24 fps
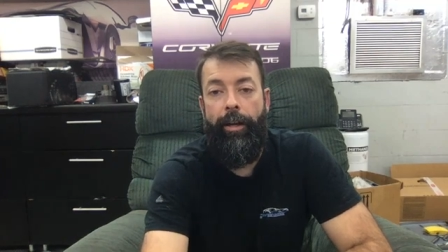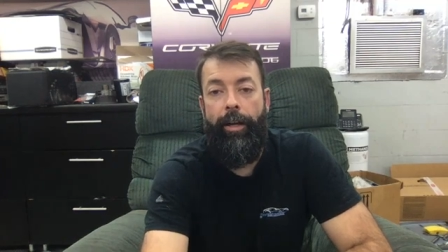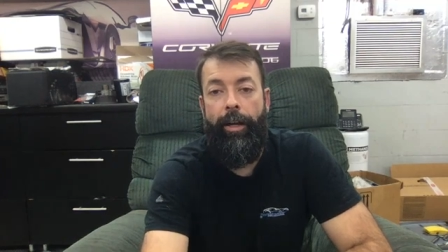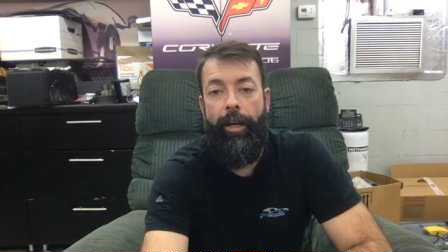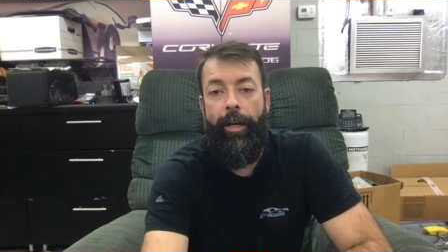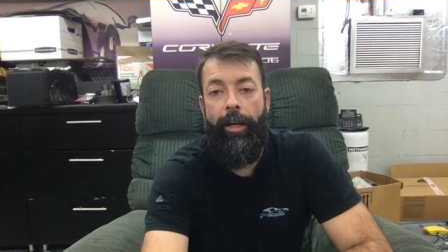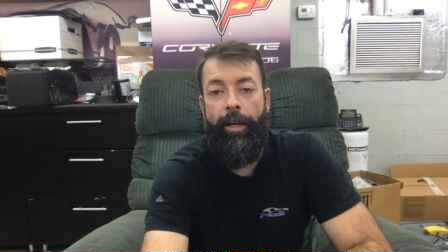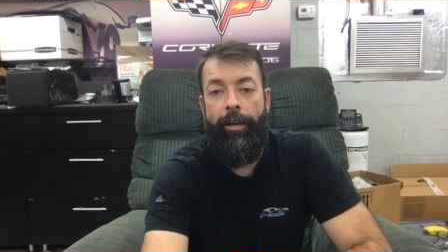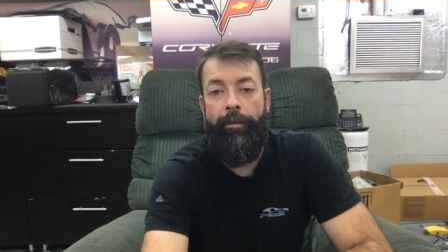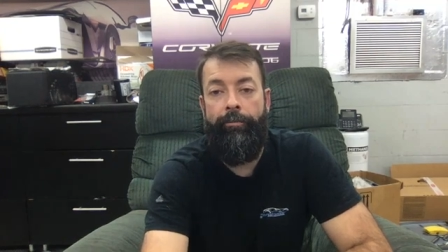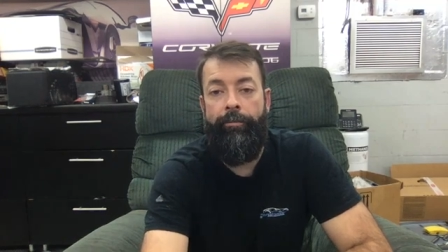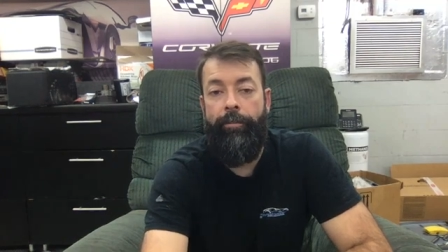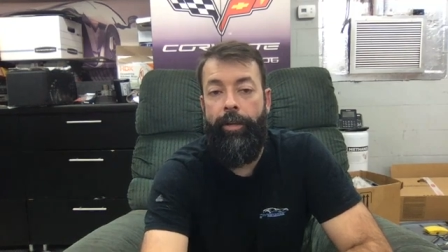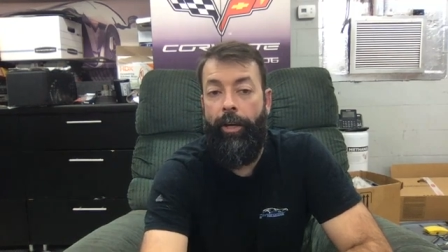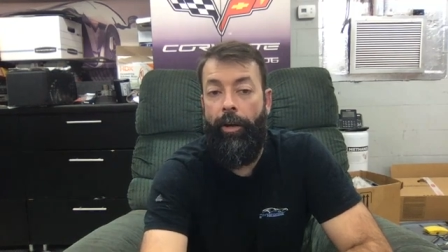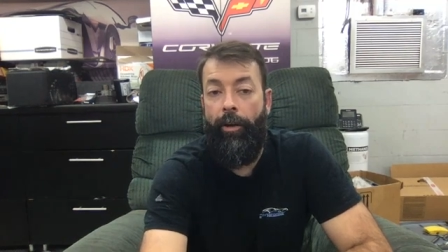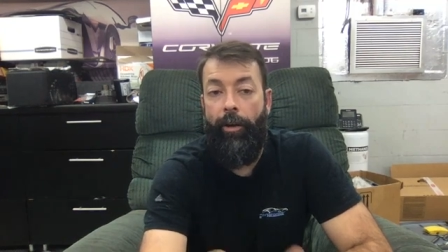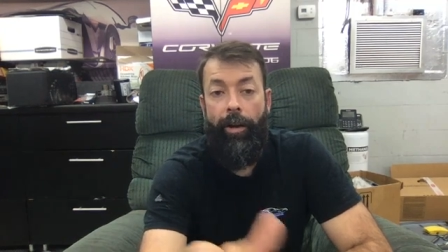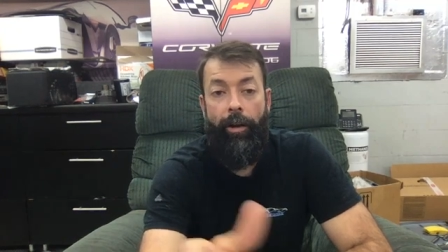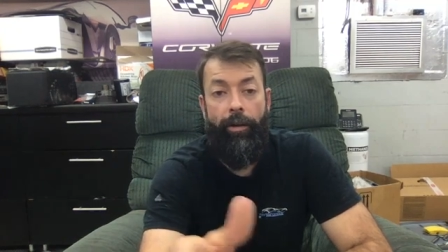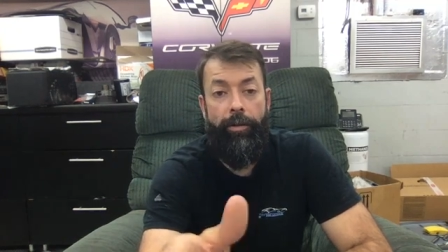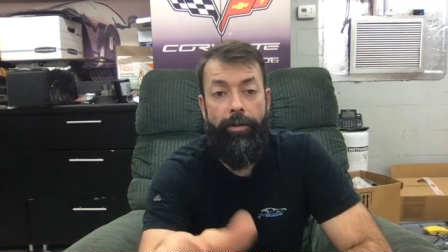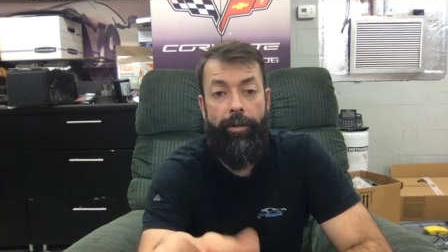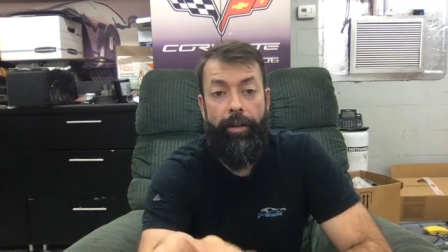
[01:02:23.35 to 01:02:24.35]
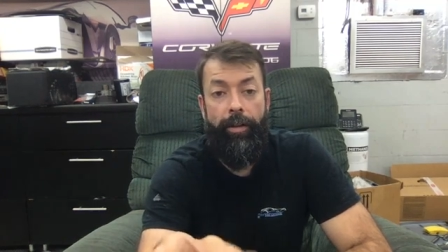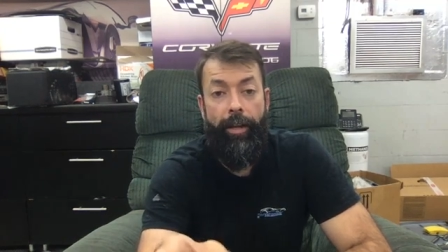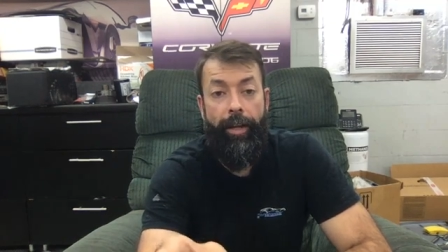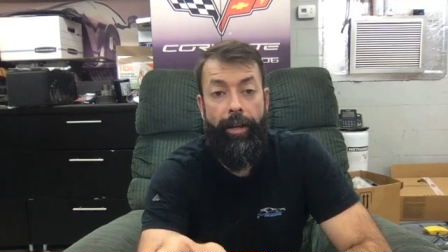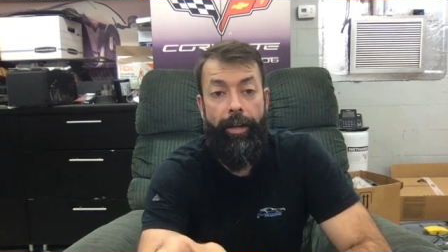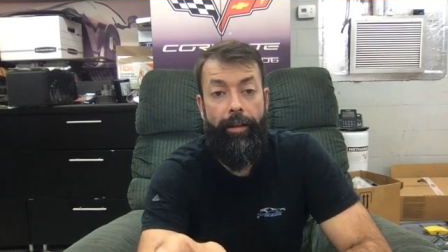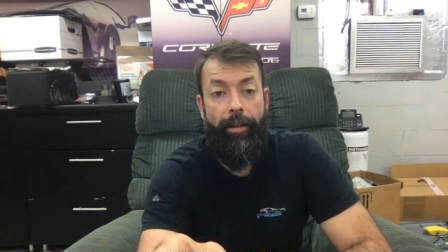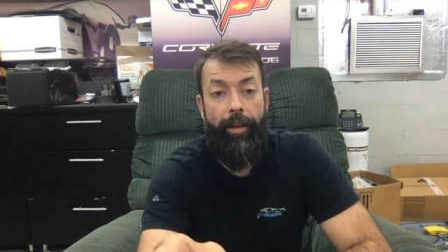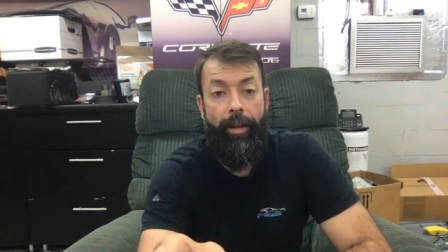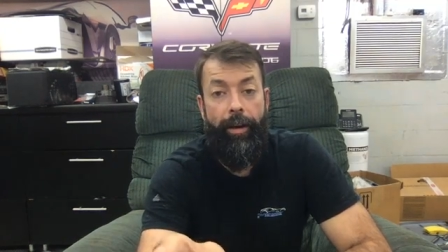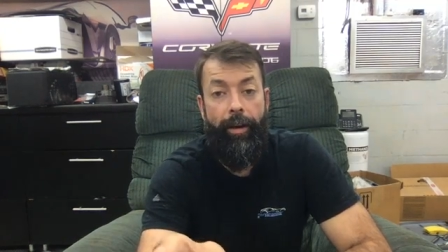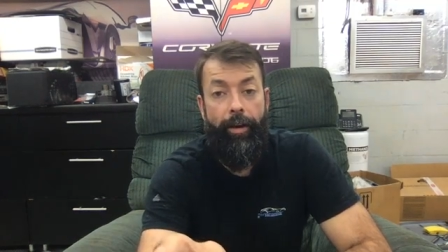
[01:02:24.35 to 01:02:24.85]
You know, I also
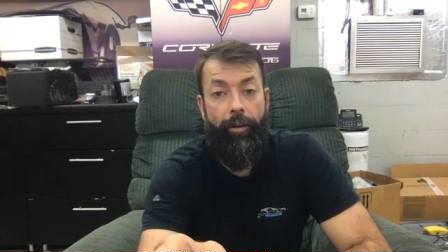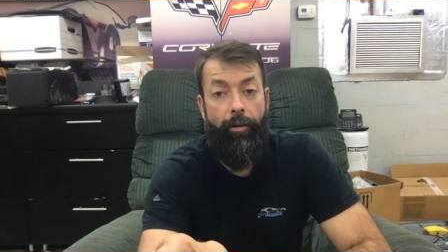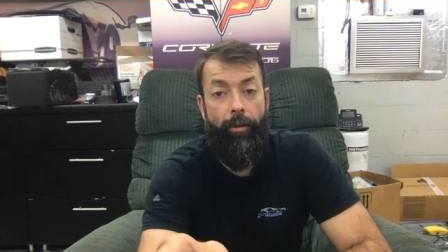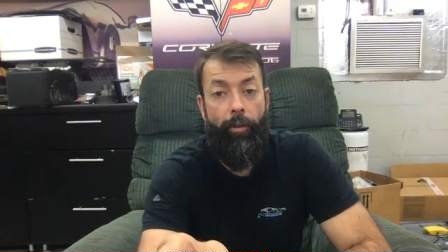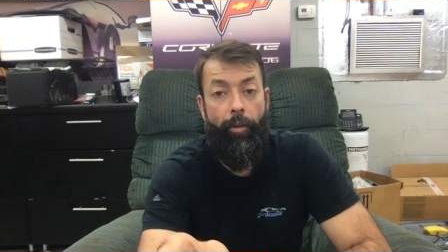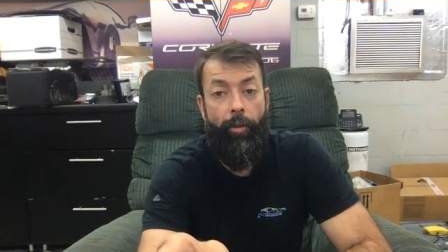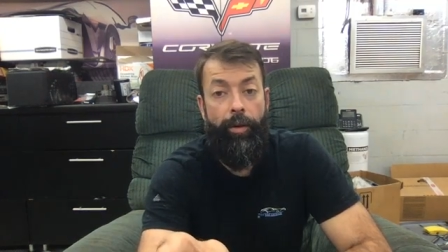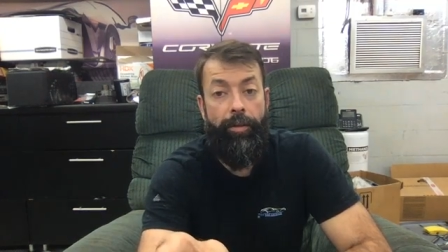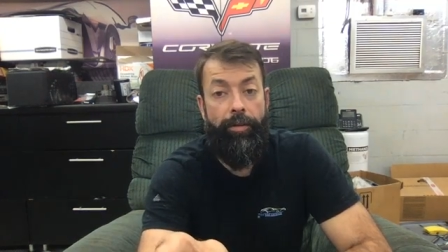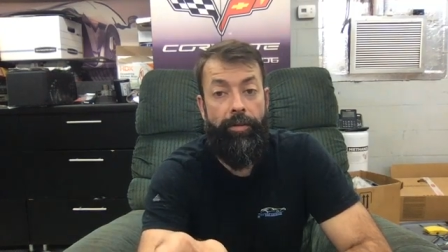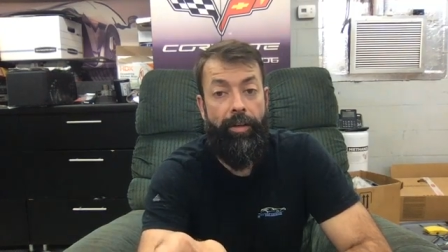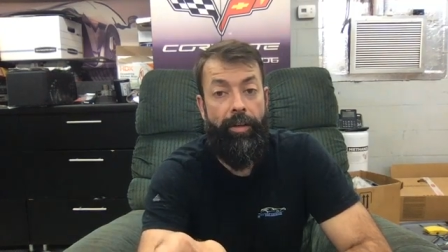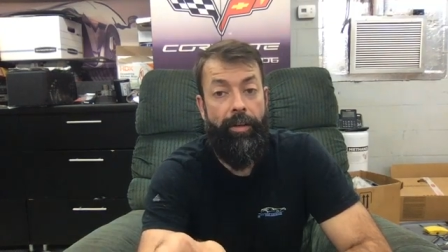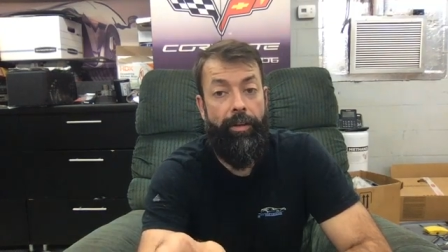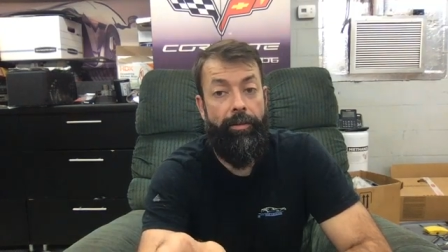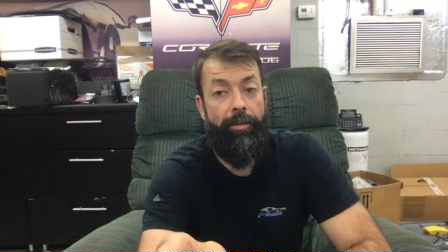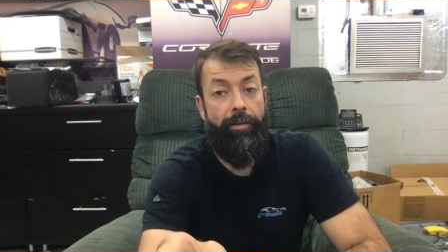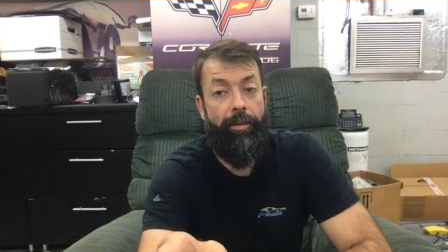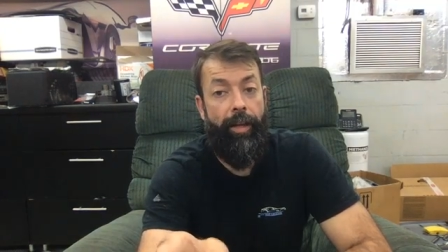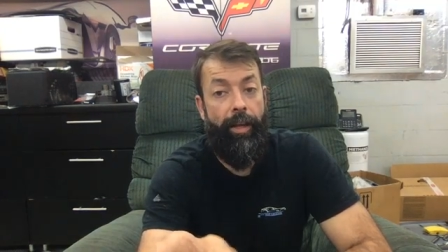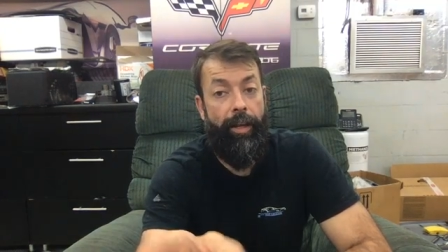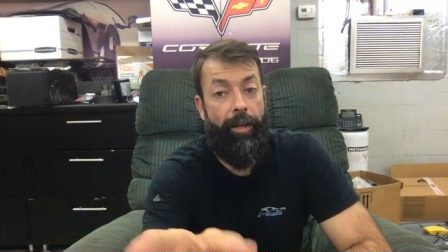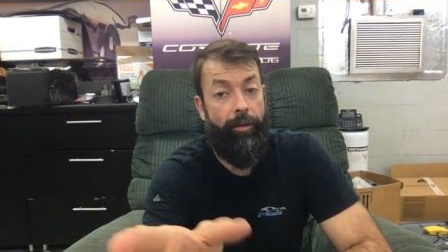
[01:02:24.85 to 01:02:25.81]
like a lot of other whiskeys,